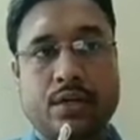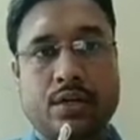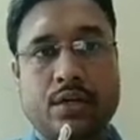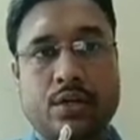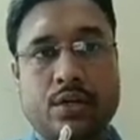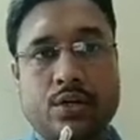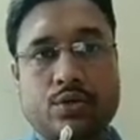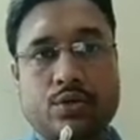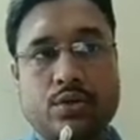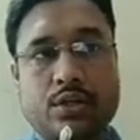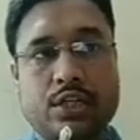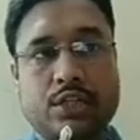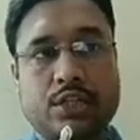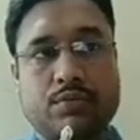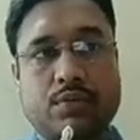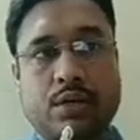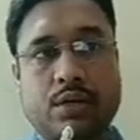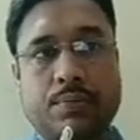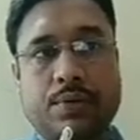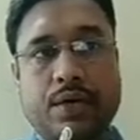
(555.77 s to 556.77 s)
So this
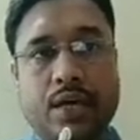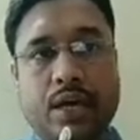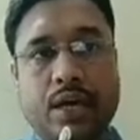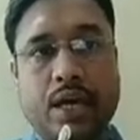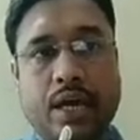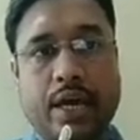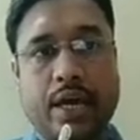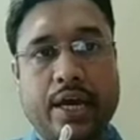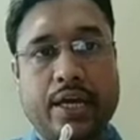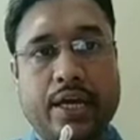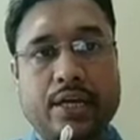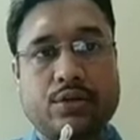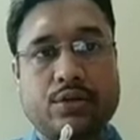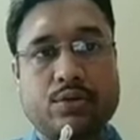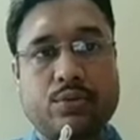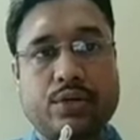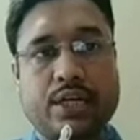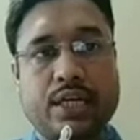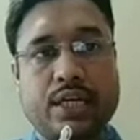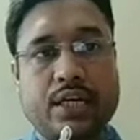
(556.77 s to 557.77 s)
will be a into
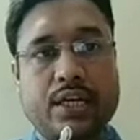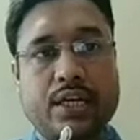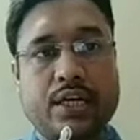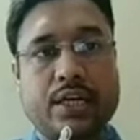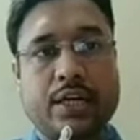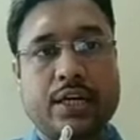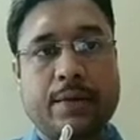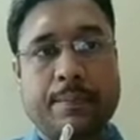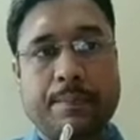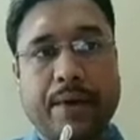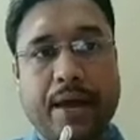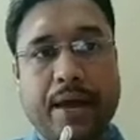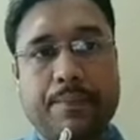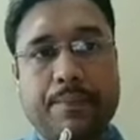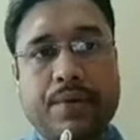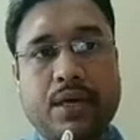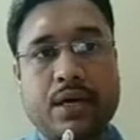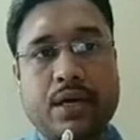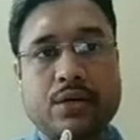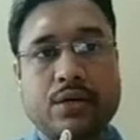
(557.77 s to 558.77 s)
d by
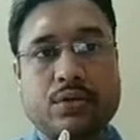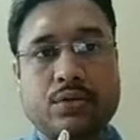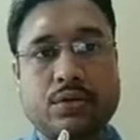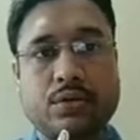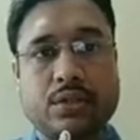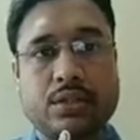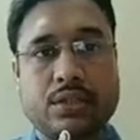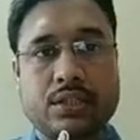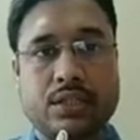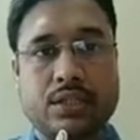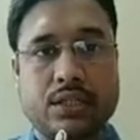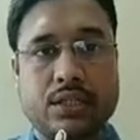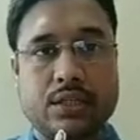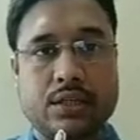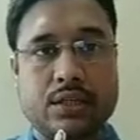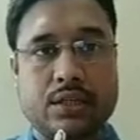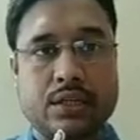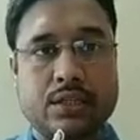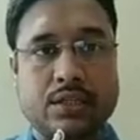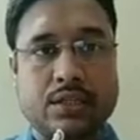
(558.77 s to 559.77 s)
b into c.
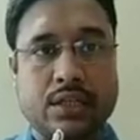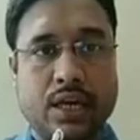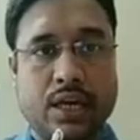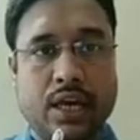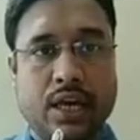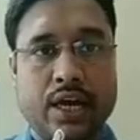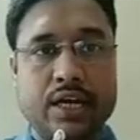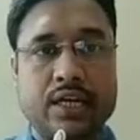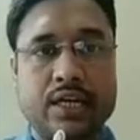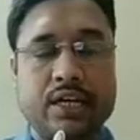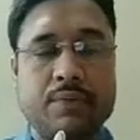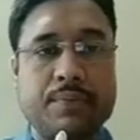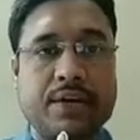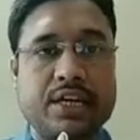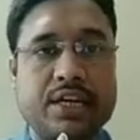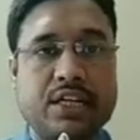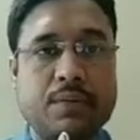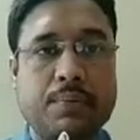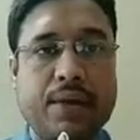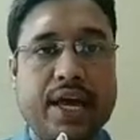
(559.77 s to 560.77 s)
This a and d
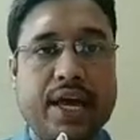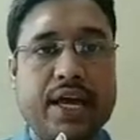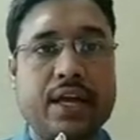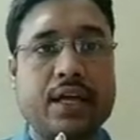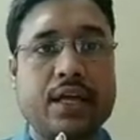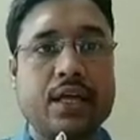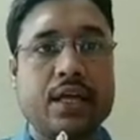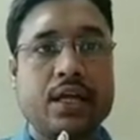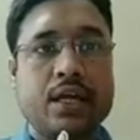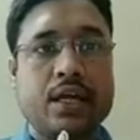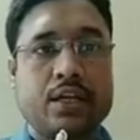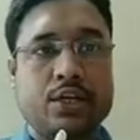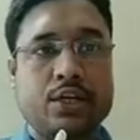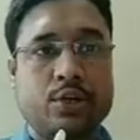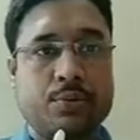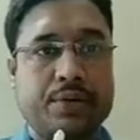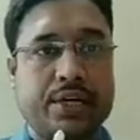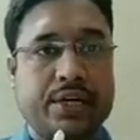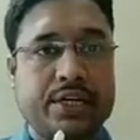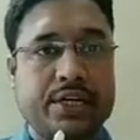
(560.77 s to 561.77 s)
multiply,
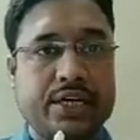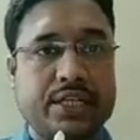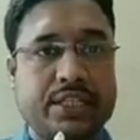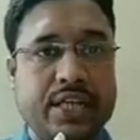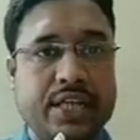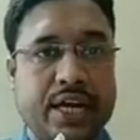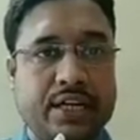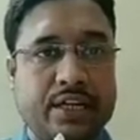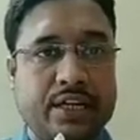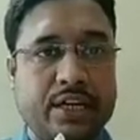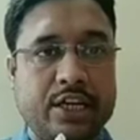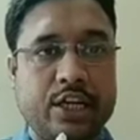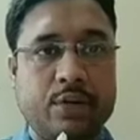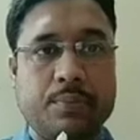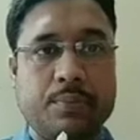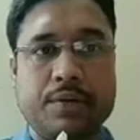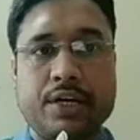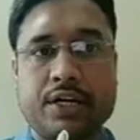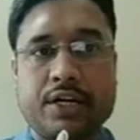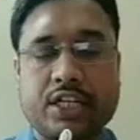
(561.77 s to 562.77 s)
numerators and the
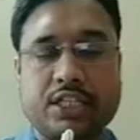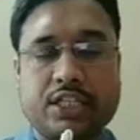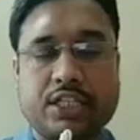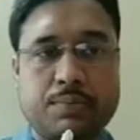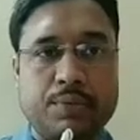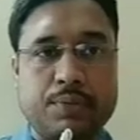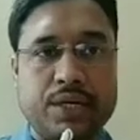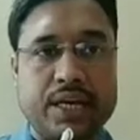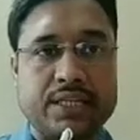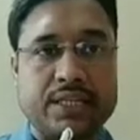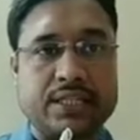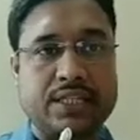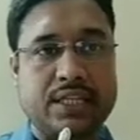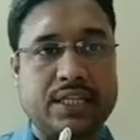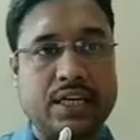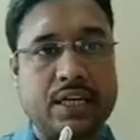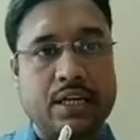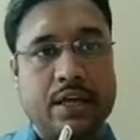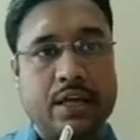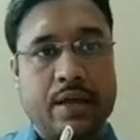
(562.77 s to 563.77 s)
denominators b and
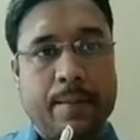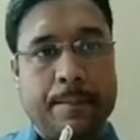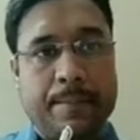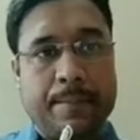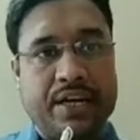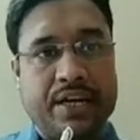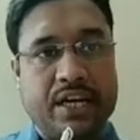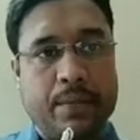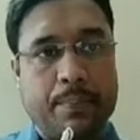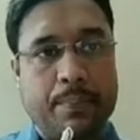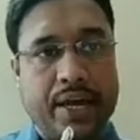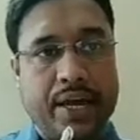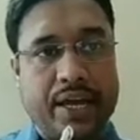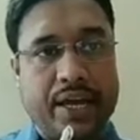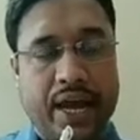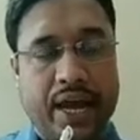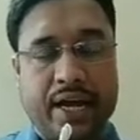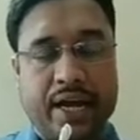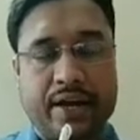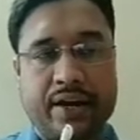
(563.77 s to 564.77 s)
c multiply
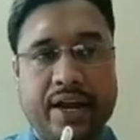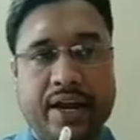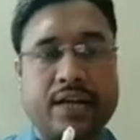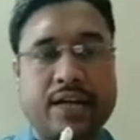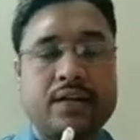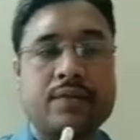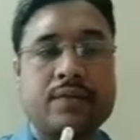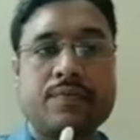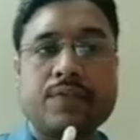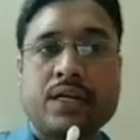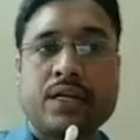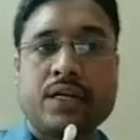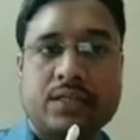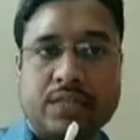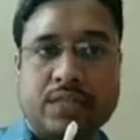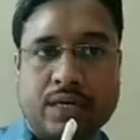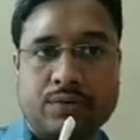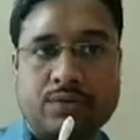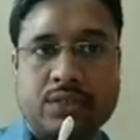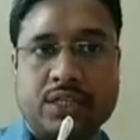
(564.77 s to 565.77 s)
and write
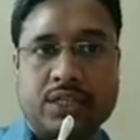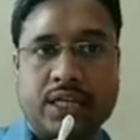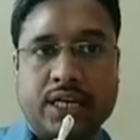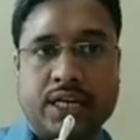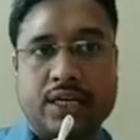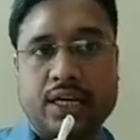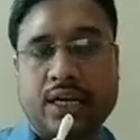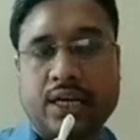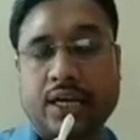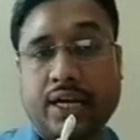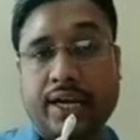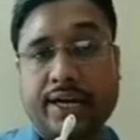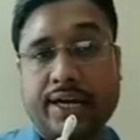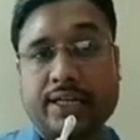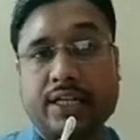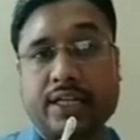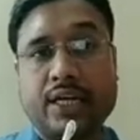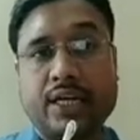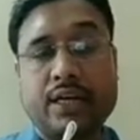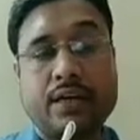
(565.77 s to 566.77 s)
downside at
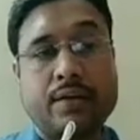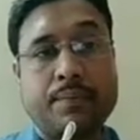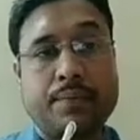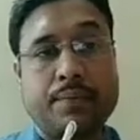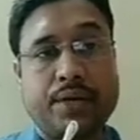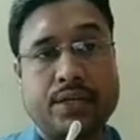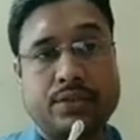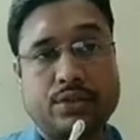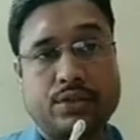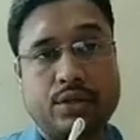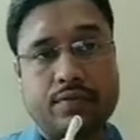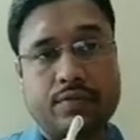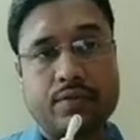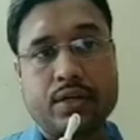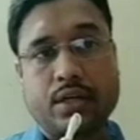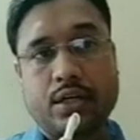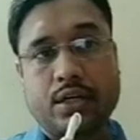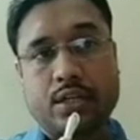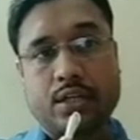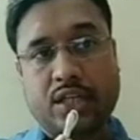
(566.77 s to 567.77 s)
the place of
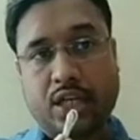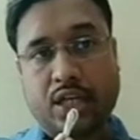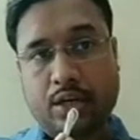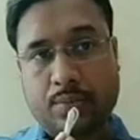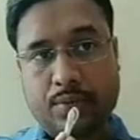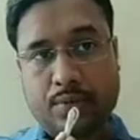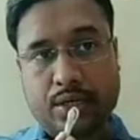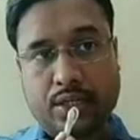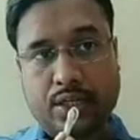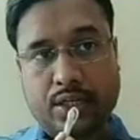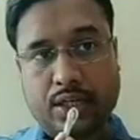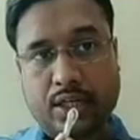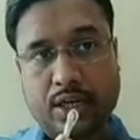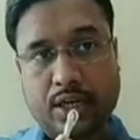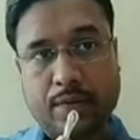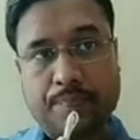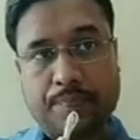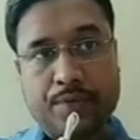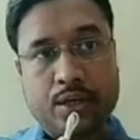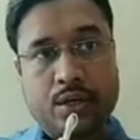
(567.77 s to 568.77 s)
denominator here.
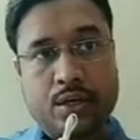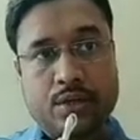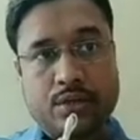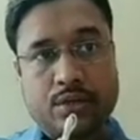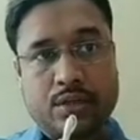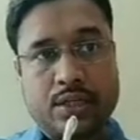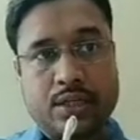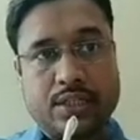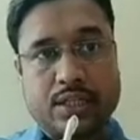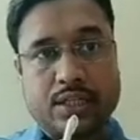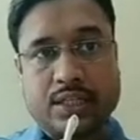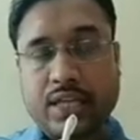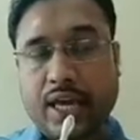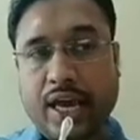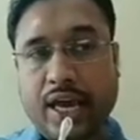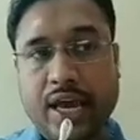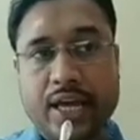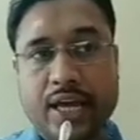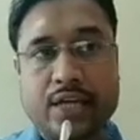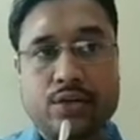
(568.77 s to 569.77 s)
So this is
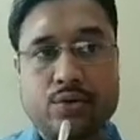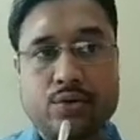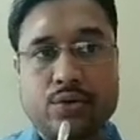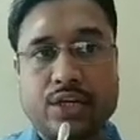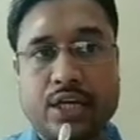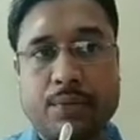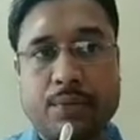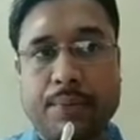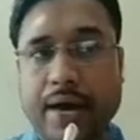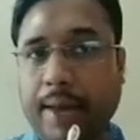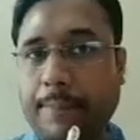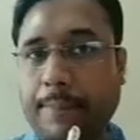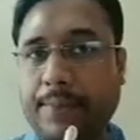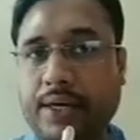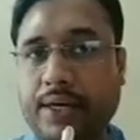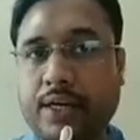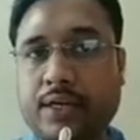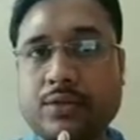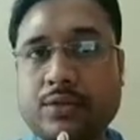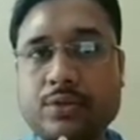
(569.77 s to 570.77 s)
a into d by b
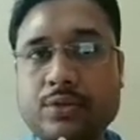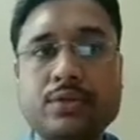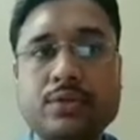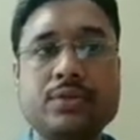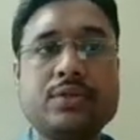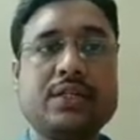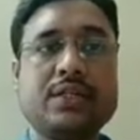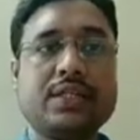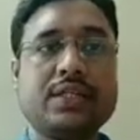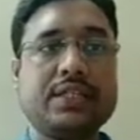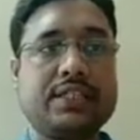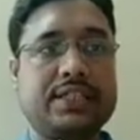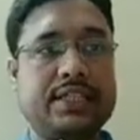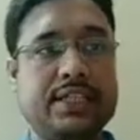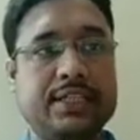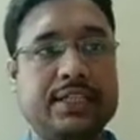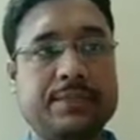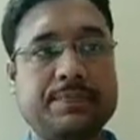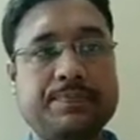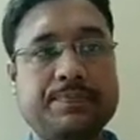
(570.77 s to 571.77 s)
into
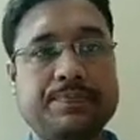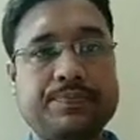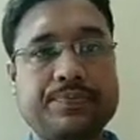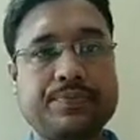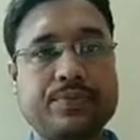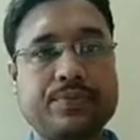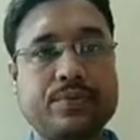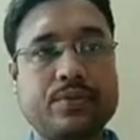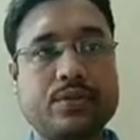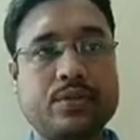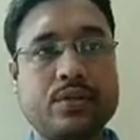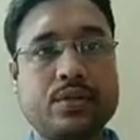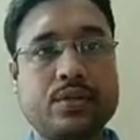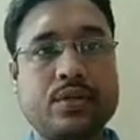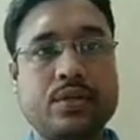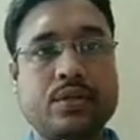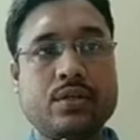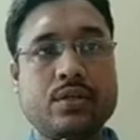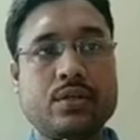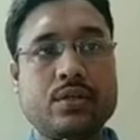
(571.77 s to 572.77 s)
c.
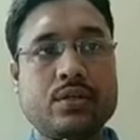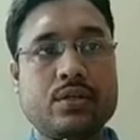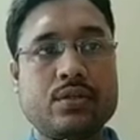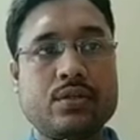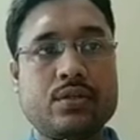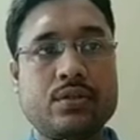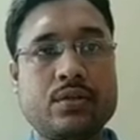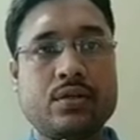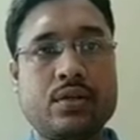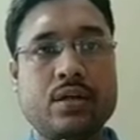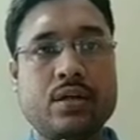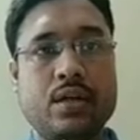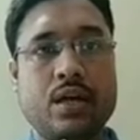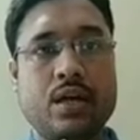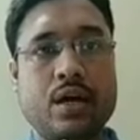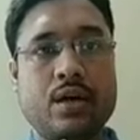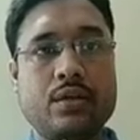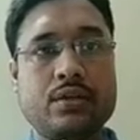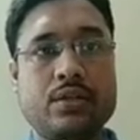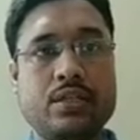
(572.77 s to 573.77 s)
So
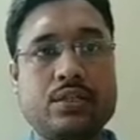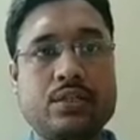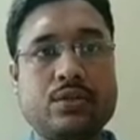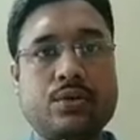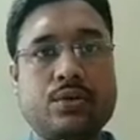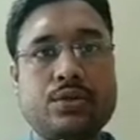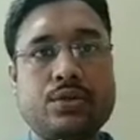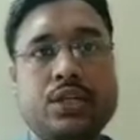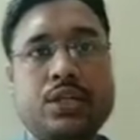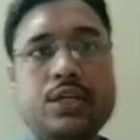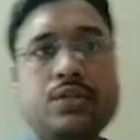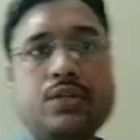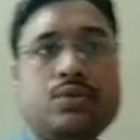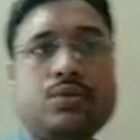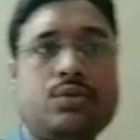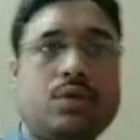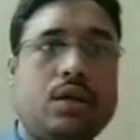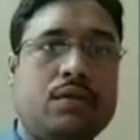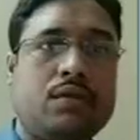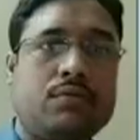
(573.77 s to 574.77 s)
now this question you
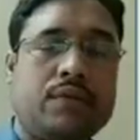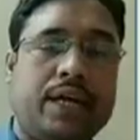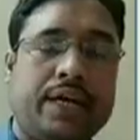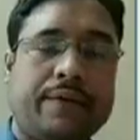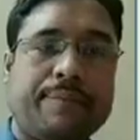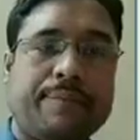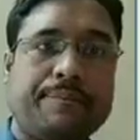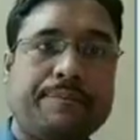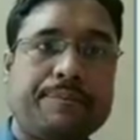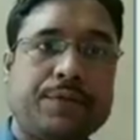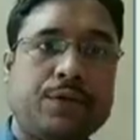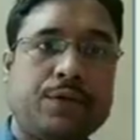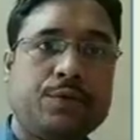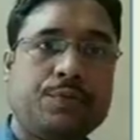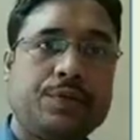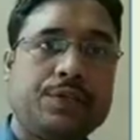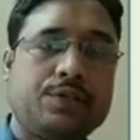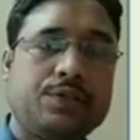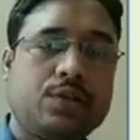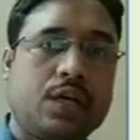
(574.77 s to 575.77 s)
solve that. You
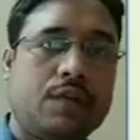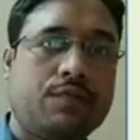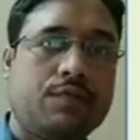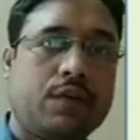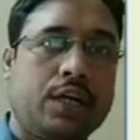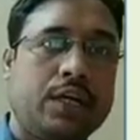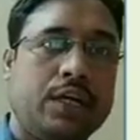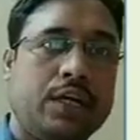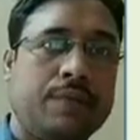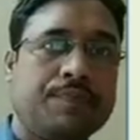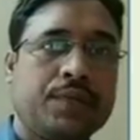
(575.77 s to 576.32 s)
will solve only.